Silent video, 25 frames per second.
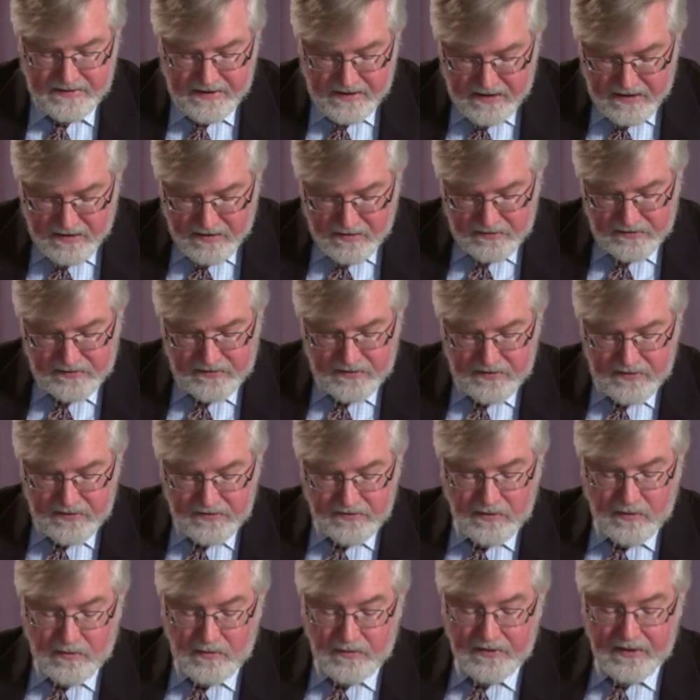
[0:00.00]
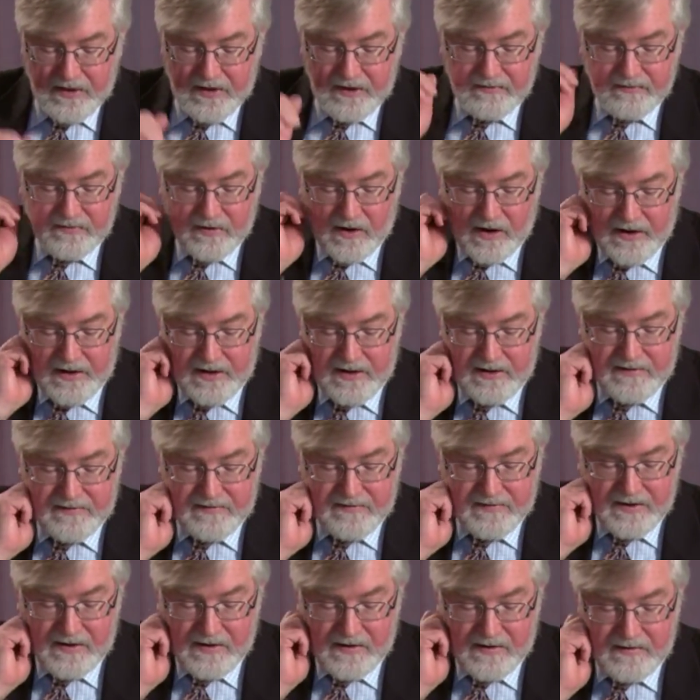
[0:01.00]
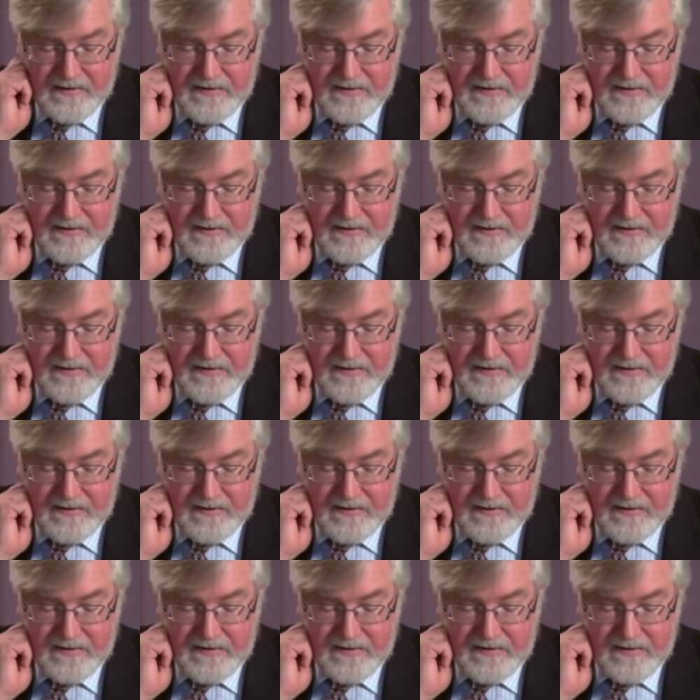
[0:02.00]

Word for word: Then he goes through this whole thing of talking if, you